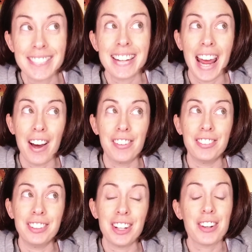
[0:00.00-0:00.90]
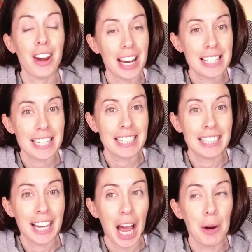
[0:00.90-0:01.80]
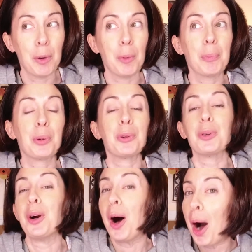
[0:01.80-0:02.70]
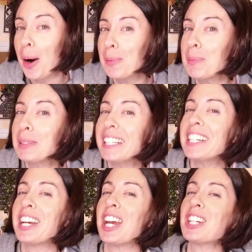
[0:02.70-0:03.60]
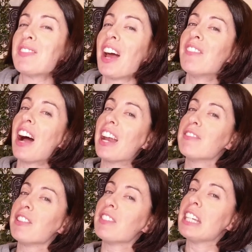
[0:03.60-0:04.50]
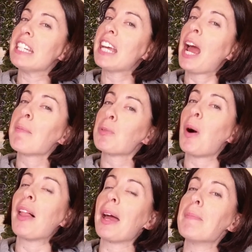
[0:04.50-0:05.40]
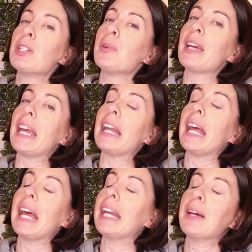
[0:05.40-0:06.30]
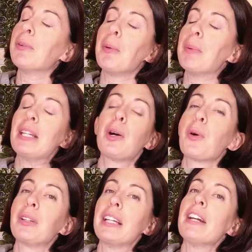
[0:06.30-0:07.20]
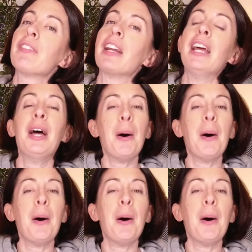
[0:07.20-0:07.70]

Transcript: Now, granted, I will probably change my mind 15 times while I'm doing it, and it will be totally different.